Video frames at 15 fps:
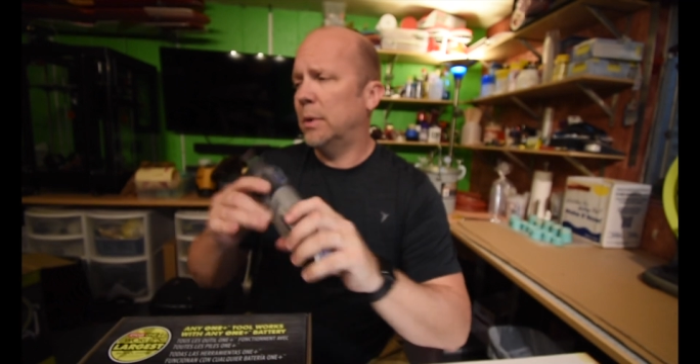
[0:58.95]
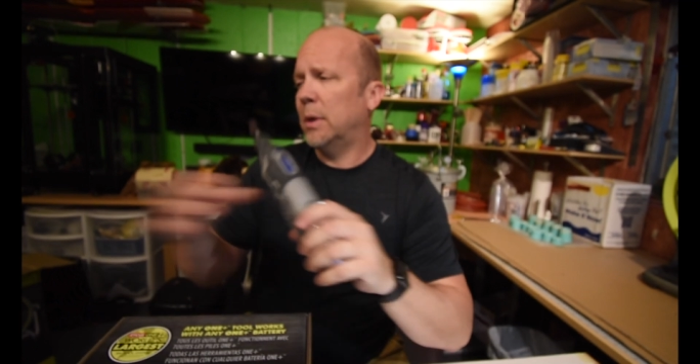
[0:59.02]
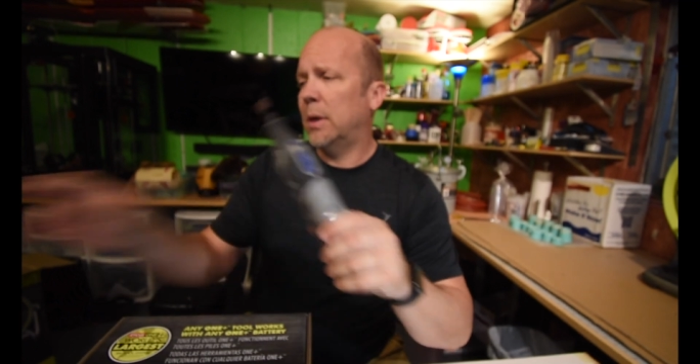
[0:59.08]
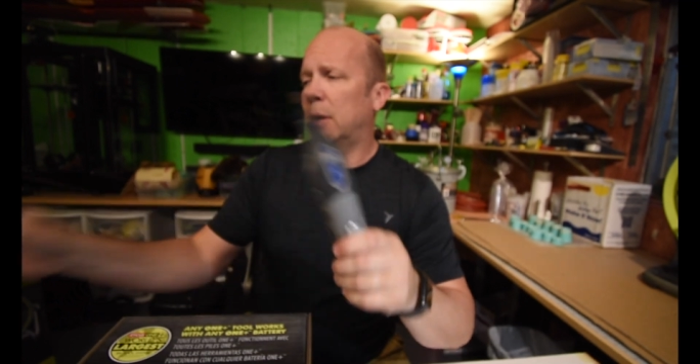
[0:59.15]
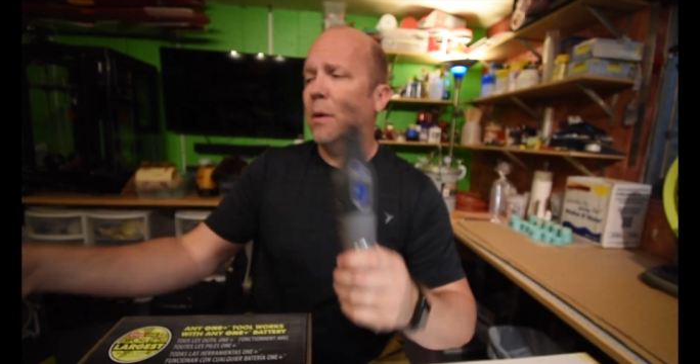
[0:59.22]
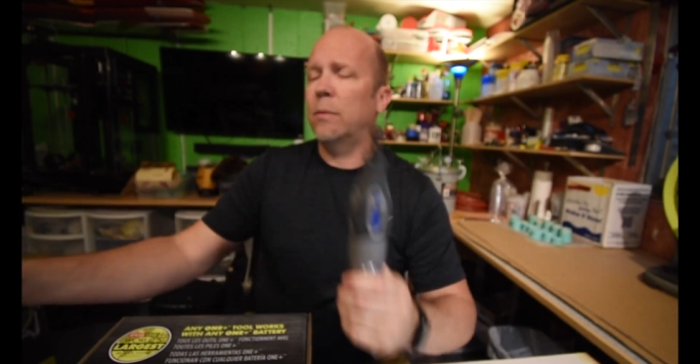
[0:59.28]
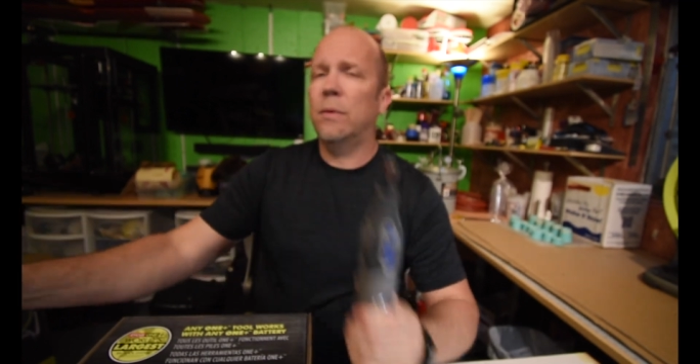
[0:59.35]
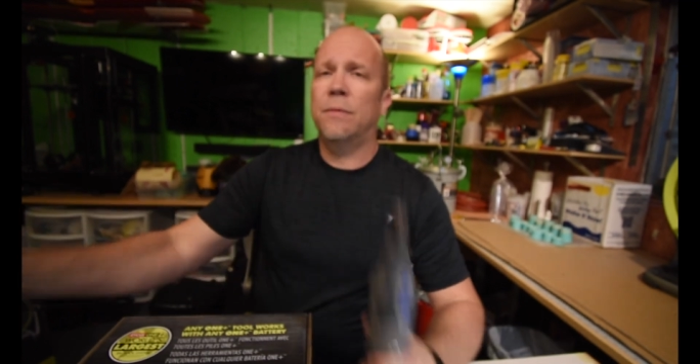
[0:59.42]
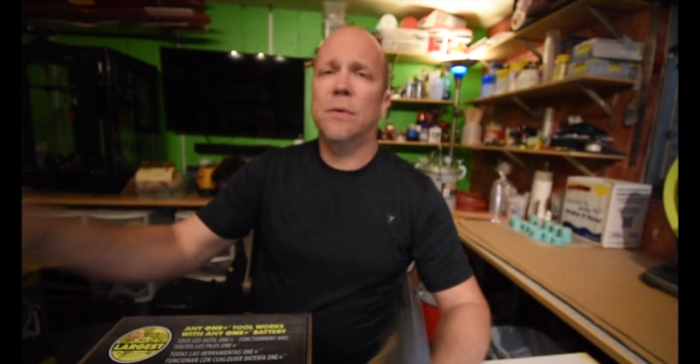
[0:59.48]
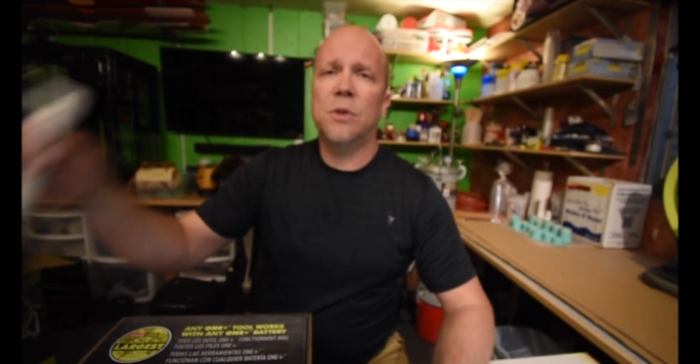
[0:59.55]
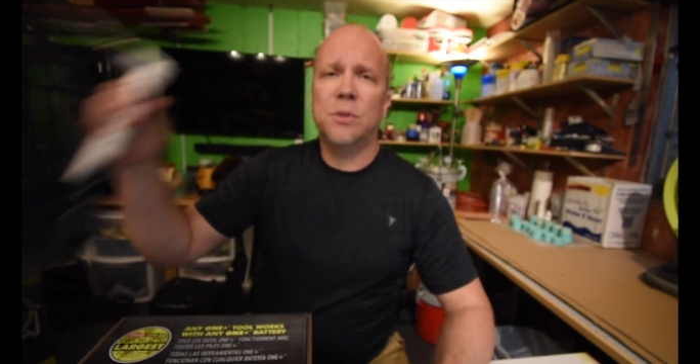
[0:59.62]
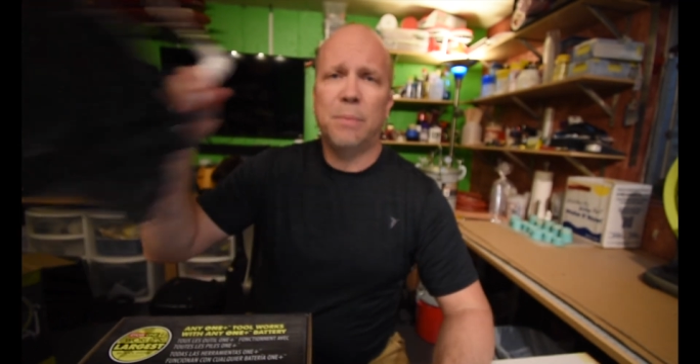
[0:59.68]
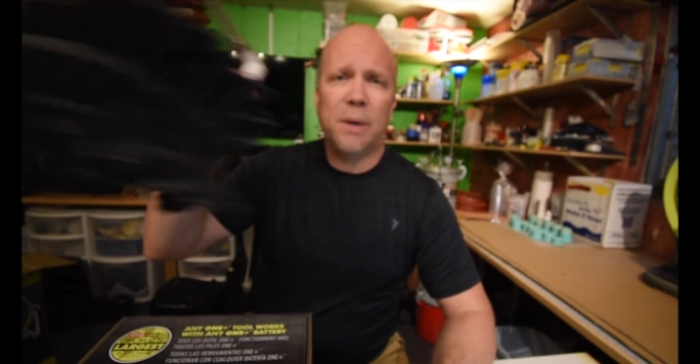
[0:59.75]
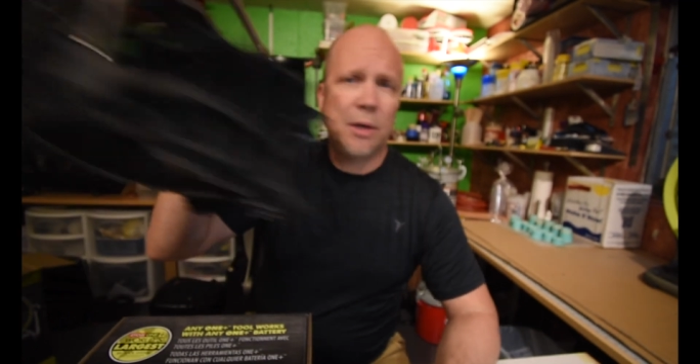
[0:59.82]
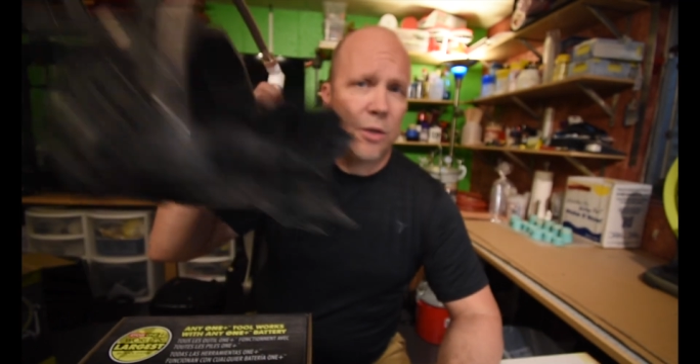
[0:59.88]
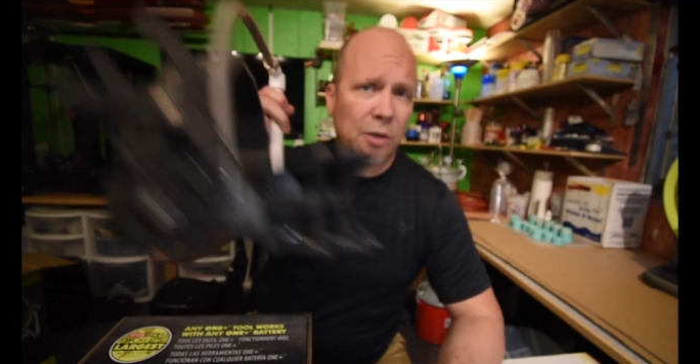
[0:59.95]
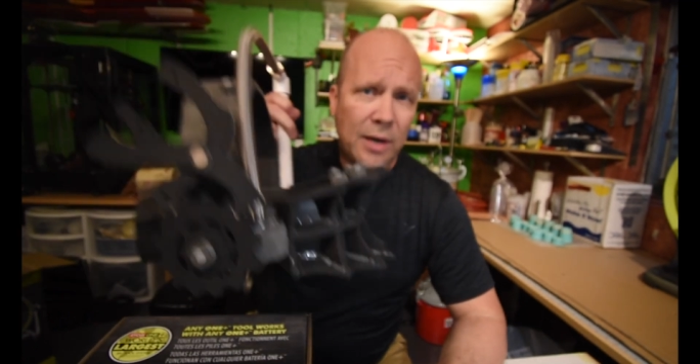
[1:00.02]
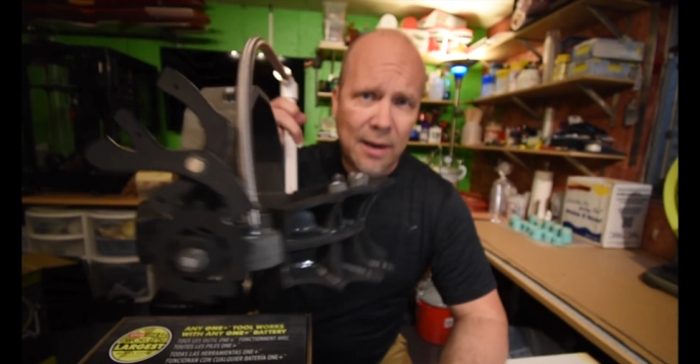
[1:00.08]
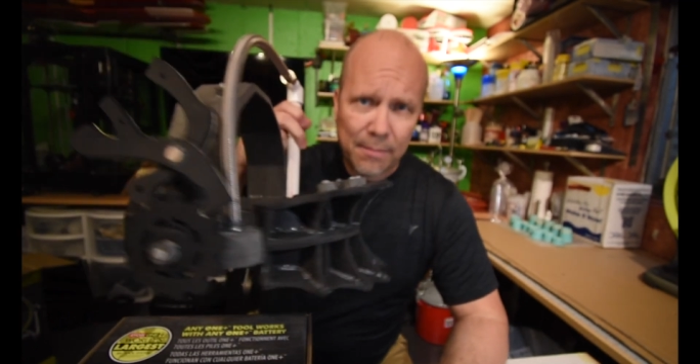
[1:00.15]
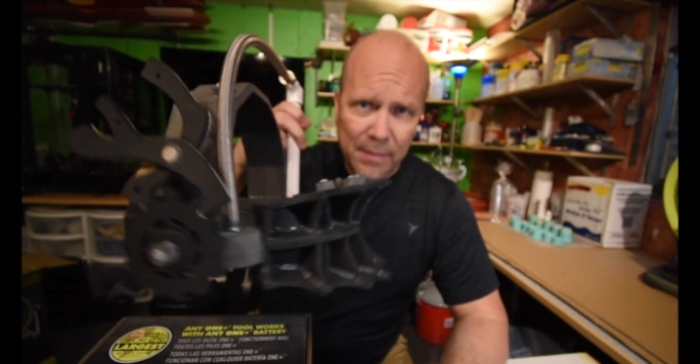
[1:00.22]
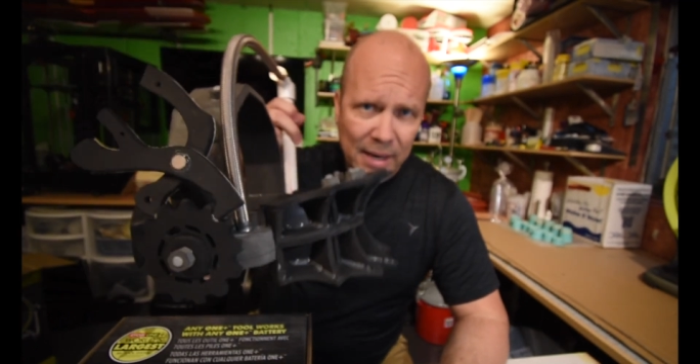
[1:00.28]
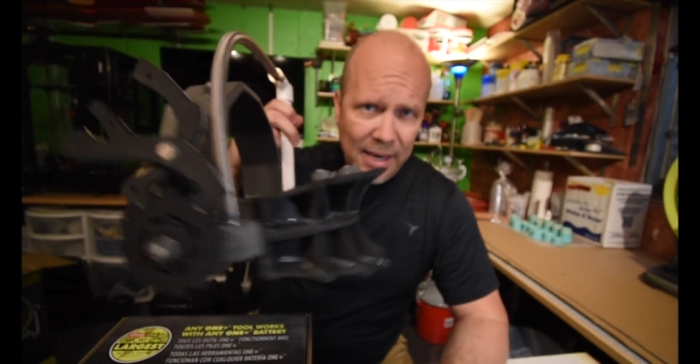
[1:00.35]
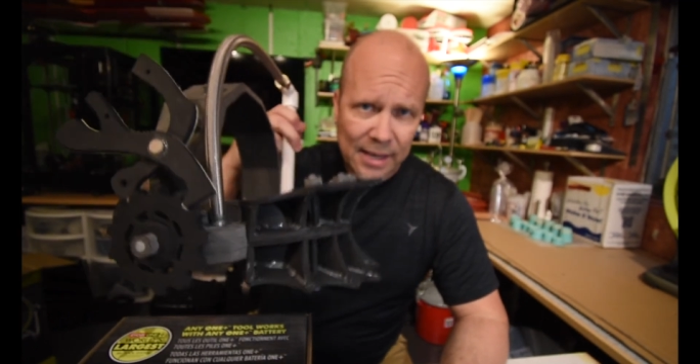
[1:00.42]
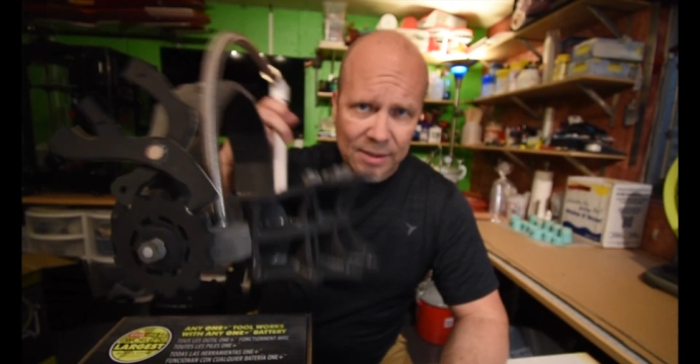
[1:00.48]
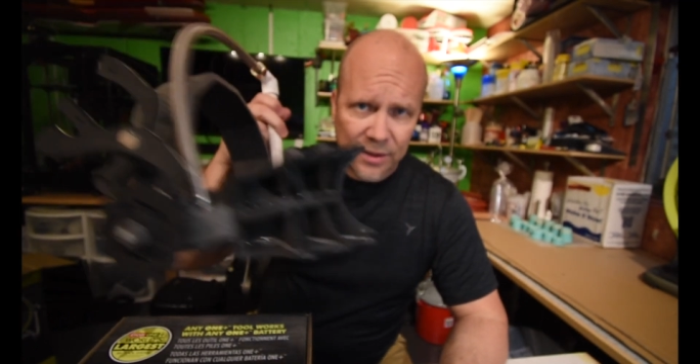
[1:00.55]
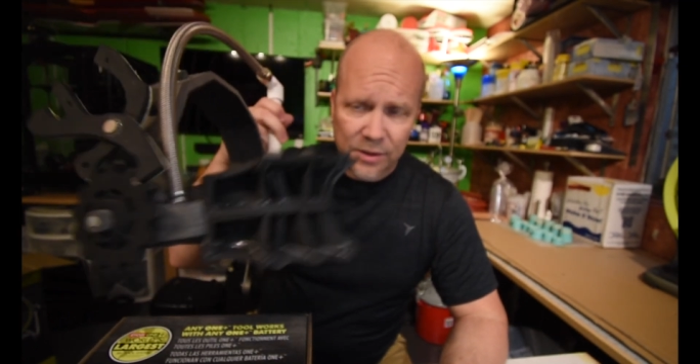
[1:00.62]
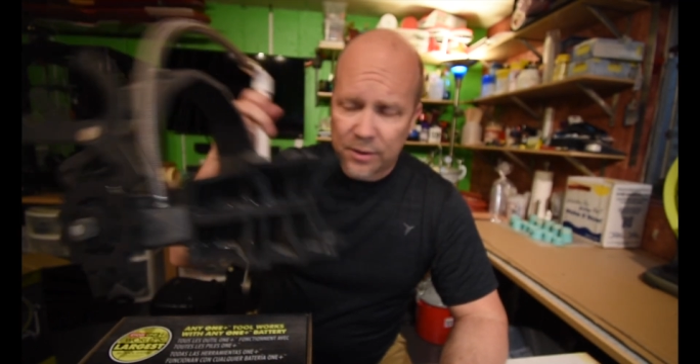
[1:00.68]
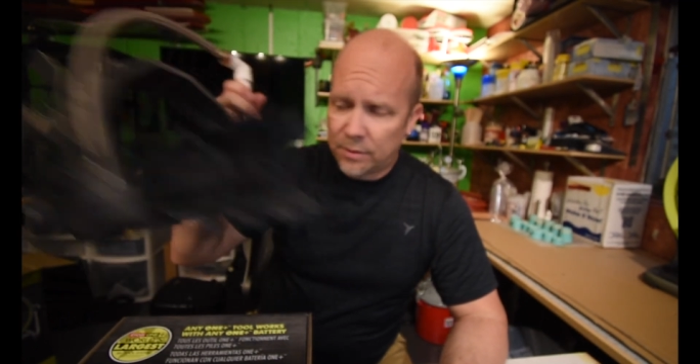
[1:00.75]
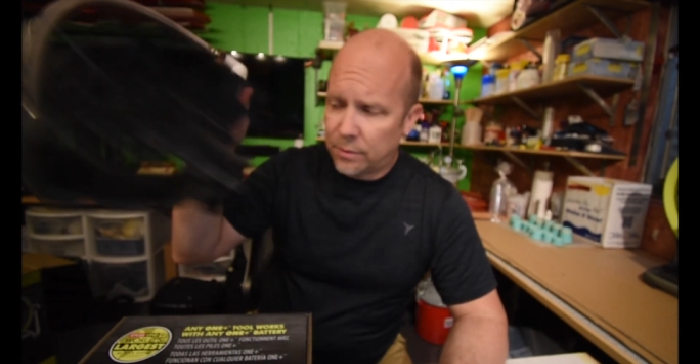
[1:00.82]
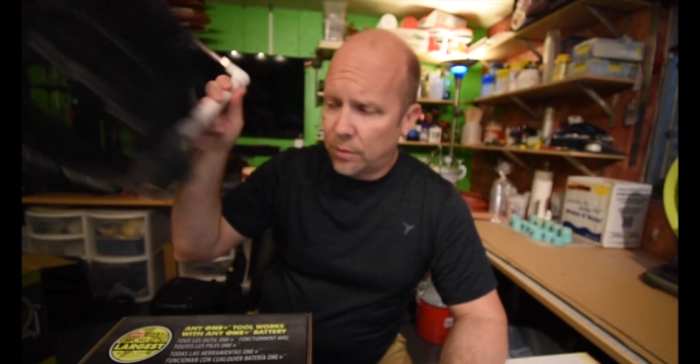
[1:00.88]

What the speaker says: reverse bear trap masks,